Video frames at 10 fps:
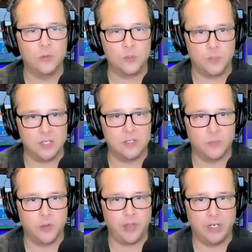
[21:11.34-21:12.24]

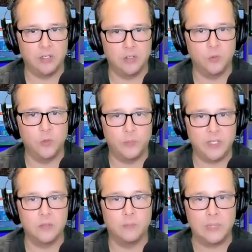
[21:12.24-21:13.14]
responsible thing to do would
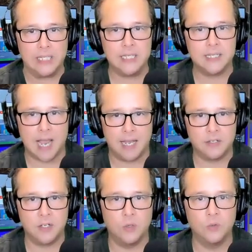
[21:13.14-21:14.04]
be to please
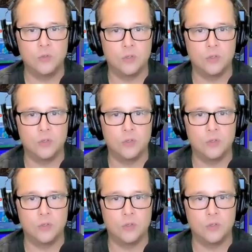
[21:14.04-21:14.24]
ask you